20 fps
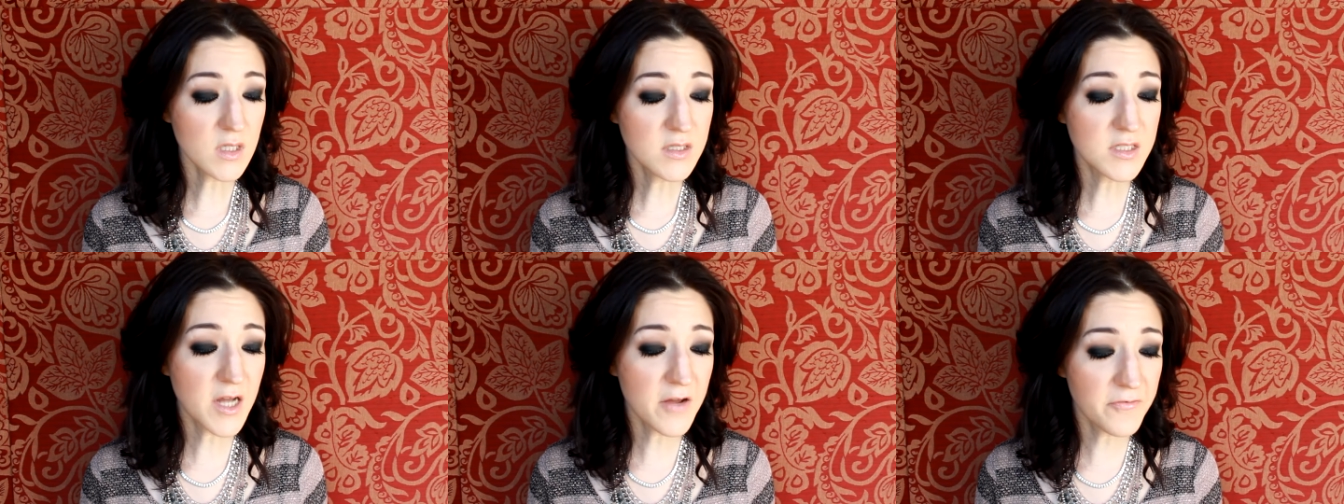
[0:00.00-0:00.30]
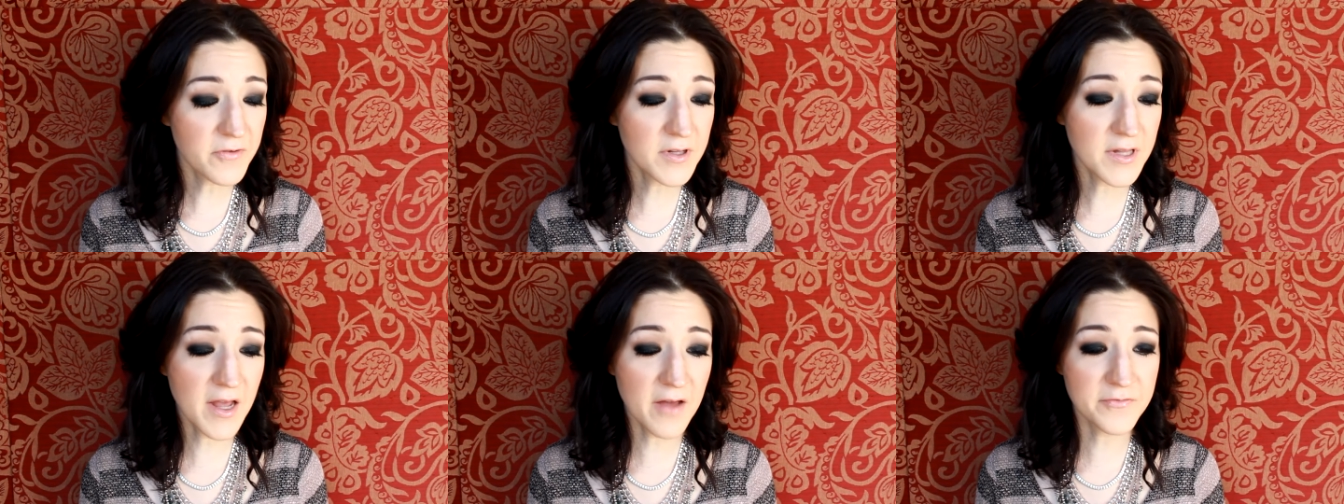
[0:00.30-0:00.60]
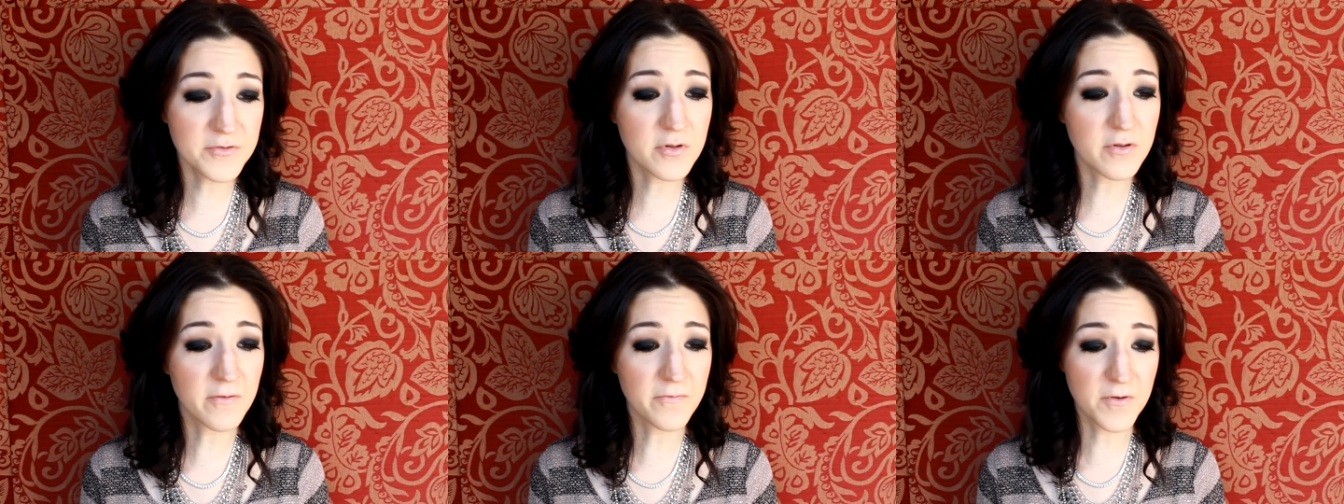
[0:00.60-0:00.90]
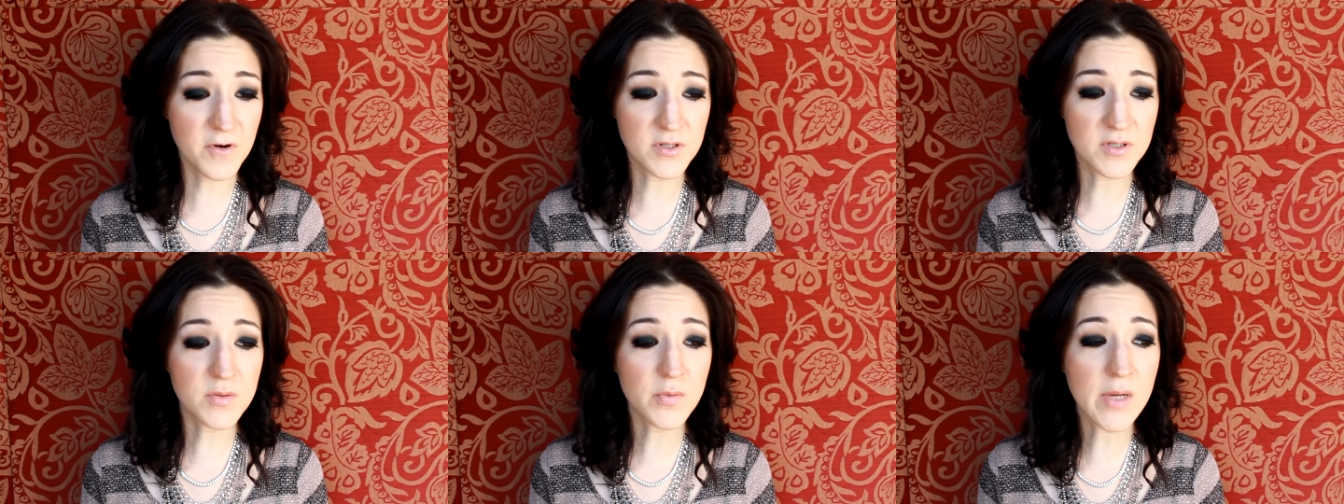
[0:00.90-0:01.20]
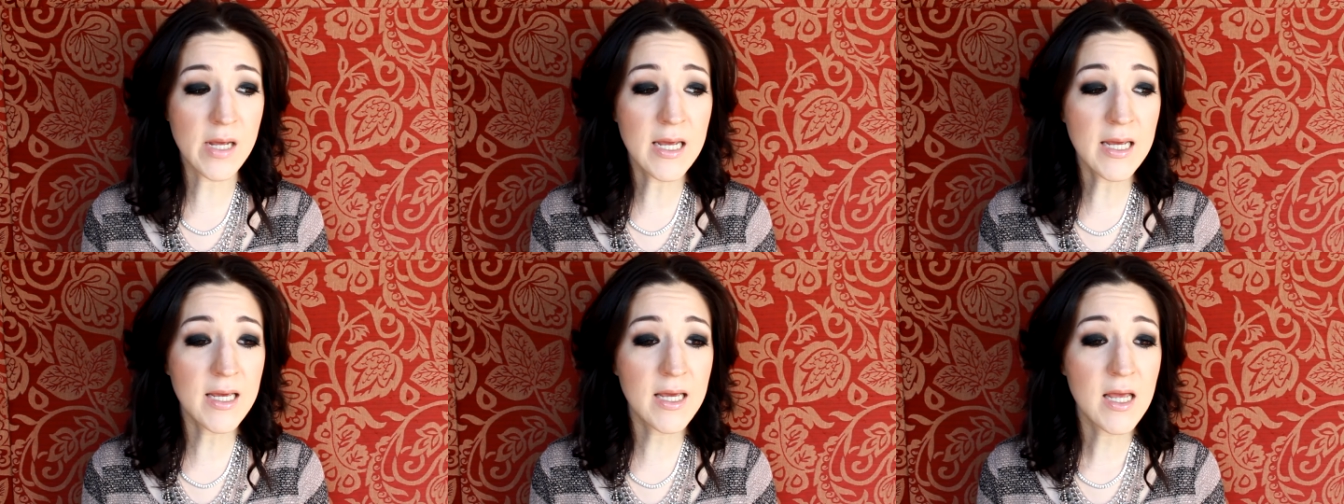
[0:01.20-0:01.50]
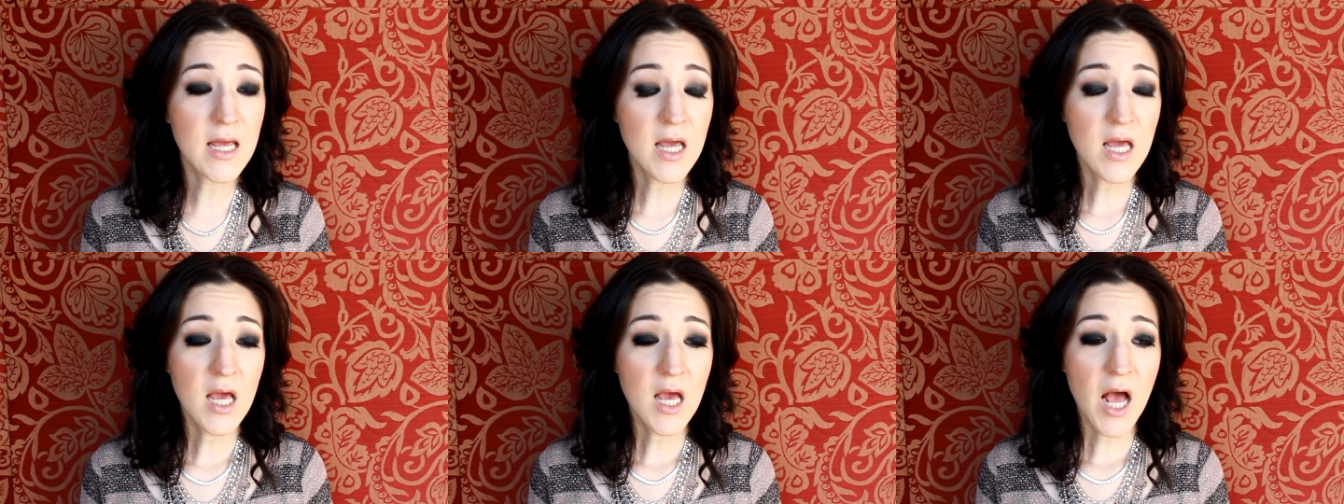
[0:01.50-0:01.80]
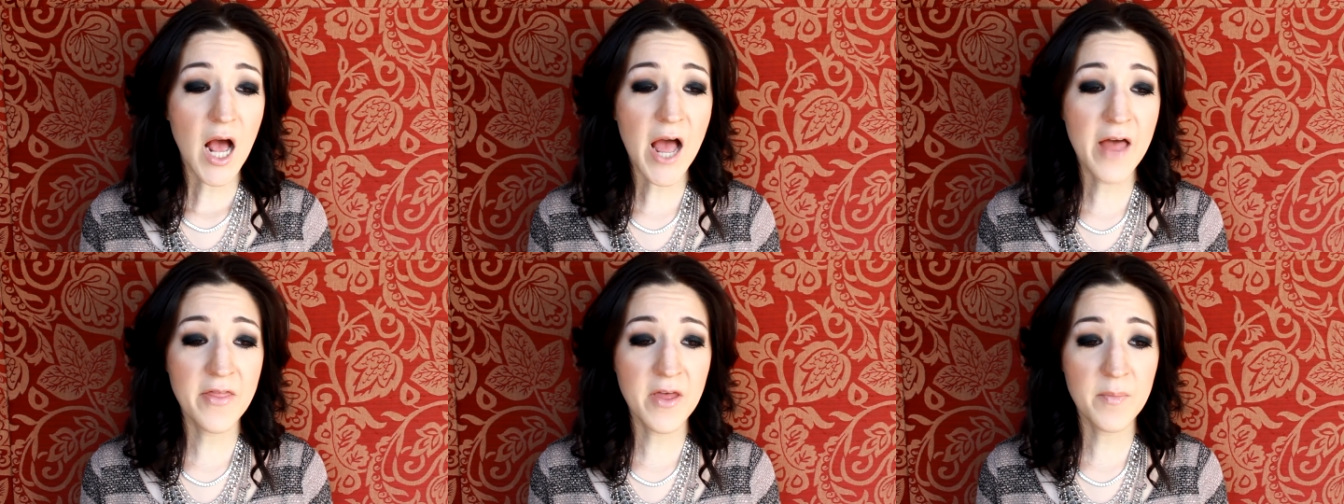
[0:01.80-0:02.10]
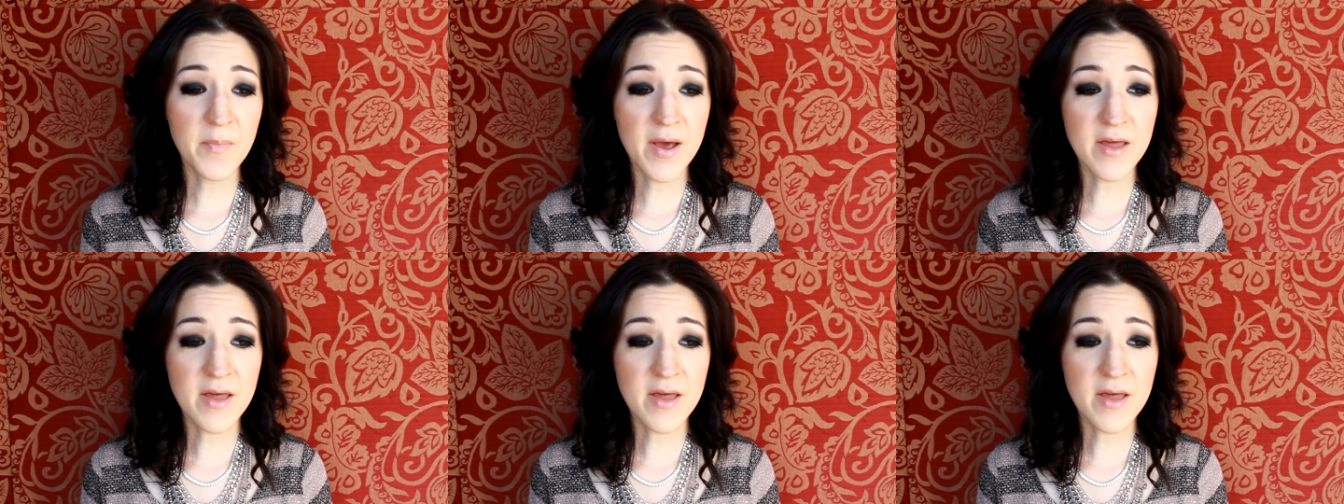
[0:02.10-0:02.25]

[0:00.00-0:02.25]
definitely after the first week and then